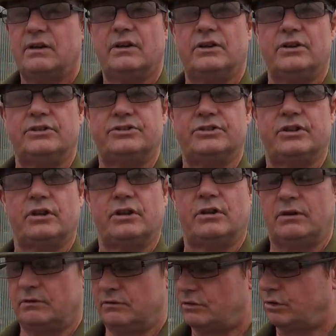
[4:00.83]
as a
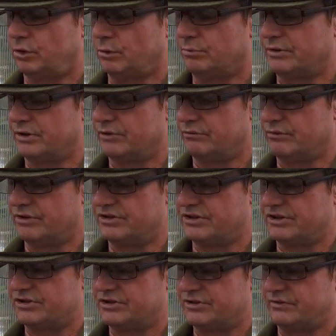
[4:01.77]
clubroot
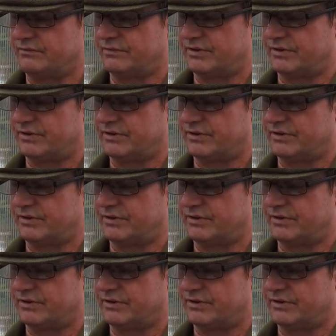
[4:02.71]
resistant